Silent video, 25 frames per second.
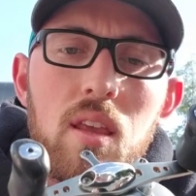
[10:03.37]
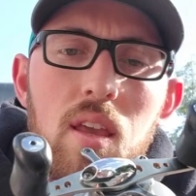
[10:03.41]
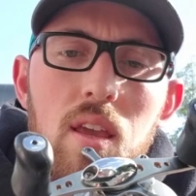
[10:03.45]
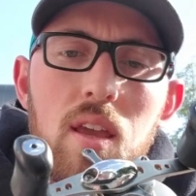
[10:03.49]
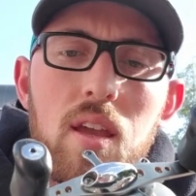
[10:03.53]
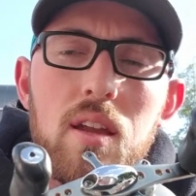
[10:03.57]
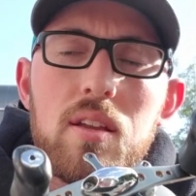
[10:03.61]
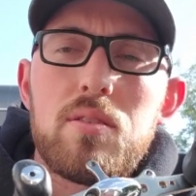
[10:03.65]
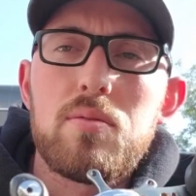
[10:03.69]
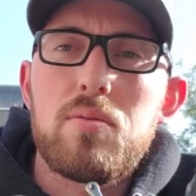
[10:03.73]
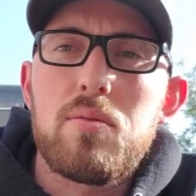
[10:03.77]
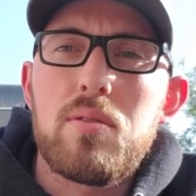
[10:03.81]

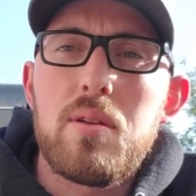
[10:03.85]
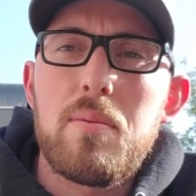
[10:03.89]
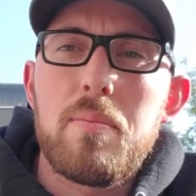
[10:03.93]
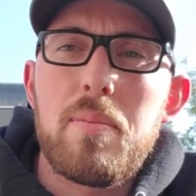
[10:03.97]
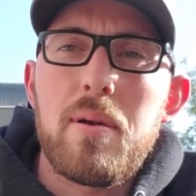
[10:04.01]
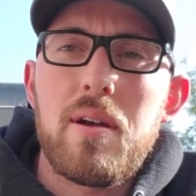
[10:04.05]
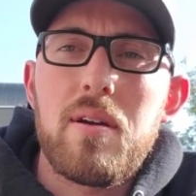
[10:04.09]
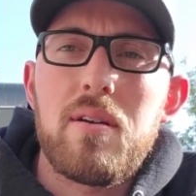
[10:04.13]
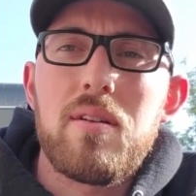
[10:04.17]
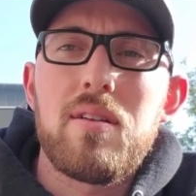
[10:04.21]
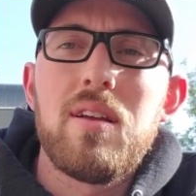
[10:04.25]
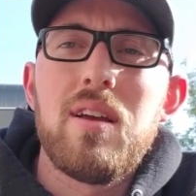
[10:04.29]
and 20
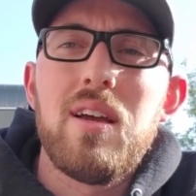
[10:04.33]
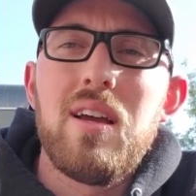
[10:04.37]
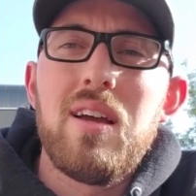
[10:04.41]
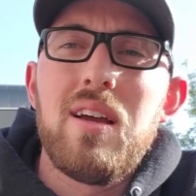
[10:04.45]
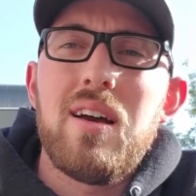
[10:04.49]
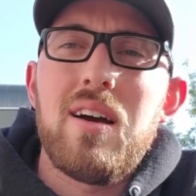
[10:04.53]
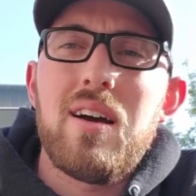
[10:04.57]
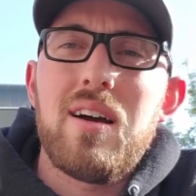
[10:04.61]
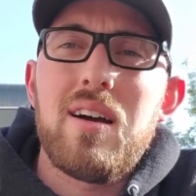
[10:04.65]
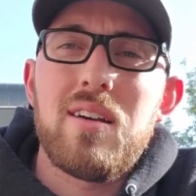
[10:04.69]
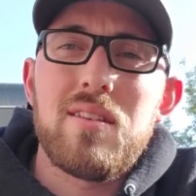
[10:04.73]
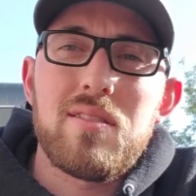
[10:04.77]
pound
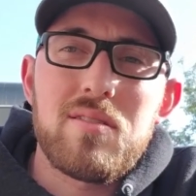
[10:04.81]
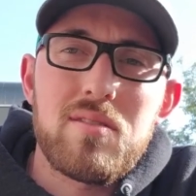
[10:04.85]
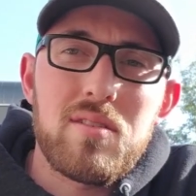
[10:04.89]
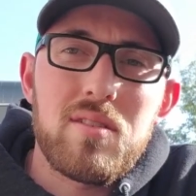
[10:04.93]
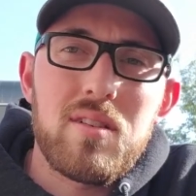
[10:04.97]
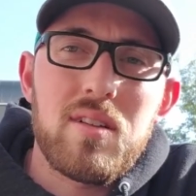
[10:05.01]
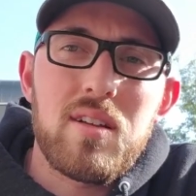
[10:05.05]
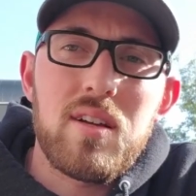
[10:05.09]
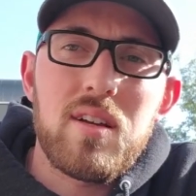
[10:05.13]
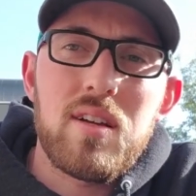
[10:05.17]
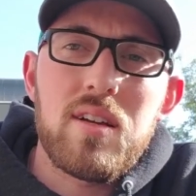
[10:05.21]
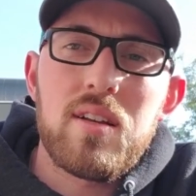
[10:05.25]
Iser
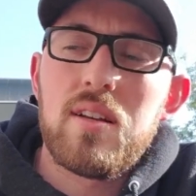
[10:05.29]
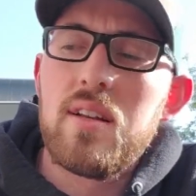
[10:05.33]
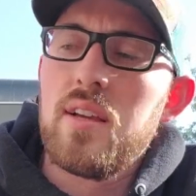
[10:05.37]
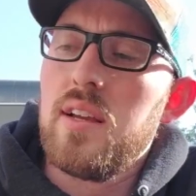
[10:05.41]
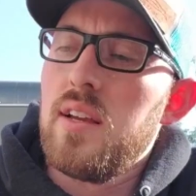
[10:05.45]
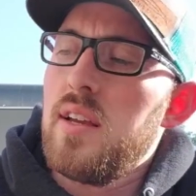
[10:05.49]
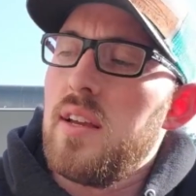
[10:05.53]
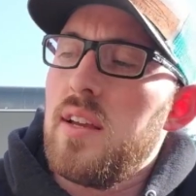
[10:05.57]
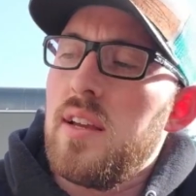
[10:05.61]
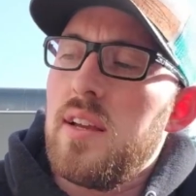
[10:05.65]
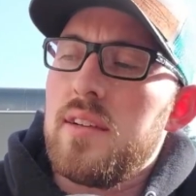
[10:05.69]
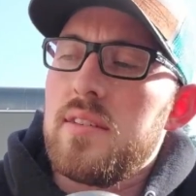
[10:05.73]
line
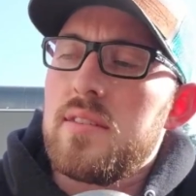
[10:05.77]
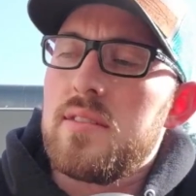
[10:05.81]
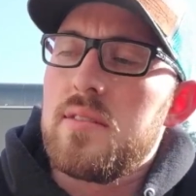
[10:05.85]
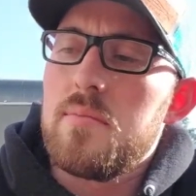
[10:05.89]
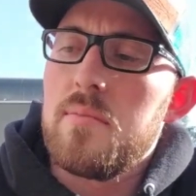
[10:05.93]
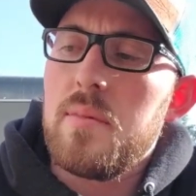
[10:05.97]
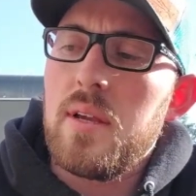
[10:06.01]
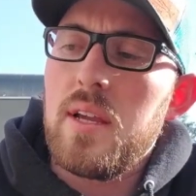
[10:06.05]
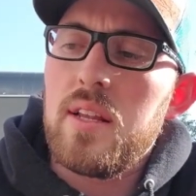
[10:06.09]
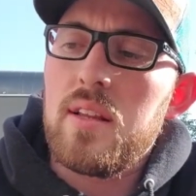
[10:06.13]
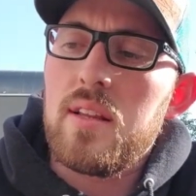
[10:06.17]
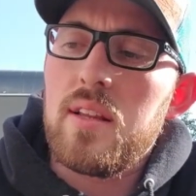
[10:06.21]
as the
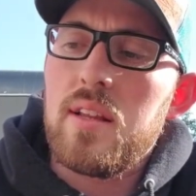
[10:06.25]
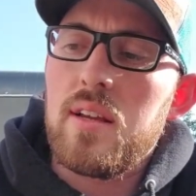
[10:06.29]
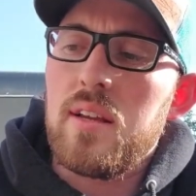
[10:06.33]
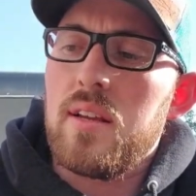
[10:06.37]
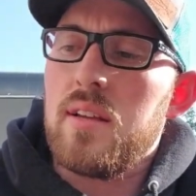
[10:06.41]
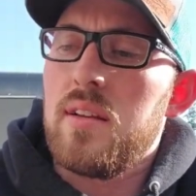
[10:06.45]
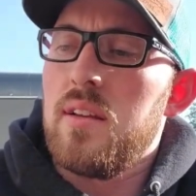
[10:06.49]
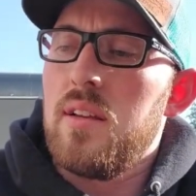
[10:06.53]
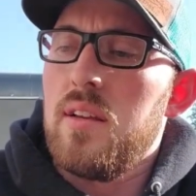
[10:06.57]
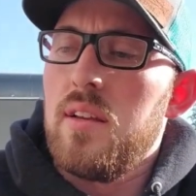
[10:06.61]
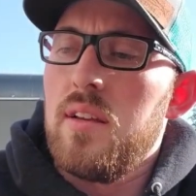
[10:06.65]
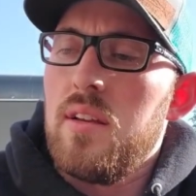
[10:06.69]
main line.